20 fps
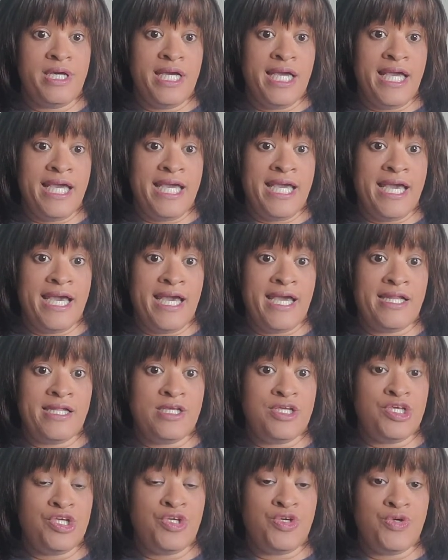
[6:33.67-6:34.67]

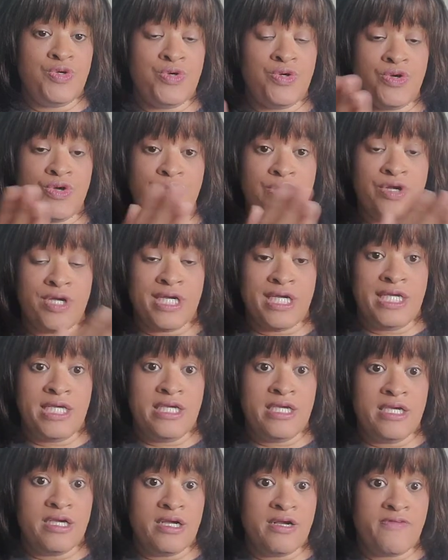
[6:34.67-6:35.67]
and you're
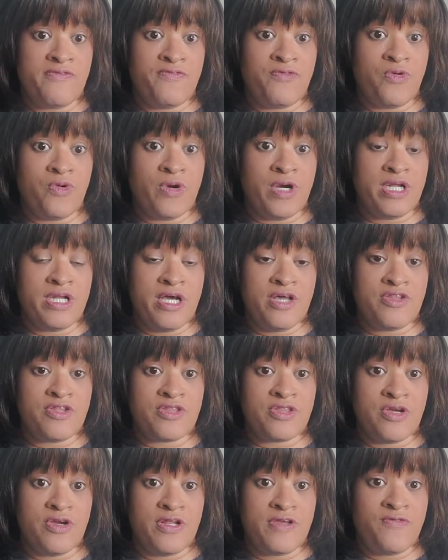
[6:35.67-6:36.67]
here for another
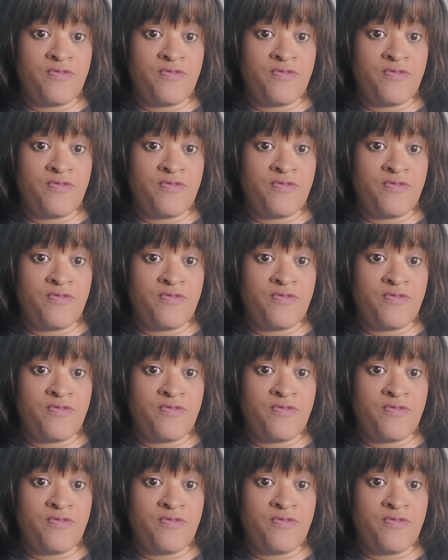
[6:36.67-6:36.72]
30,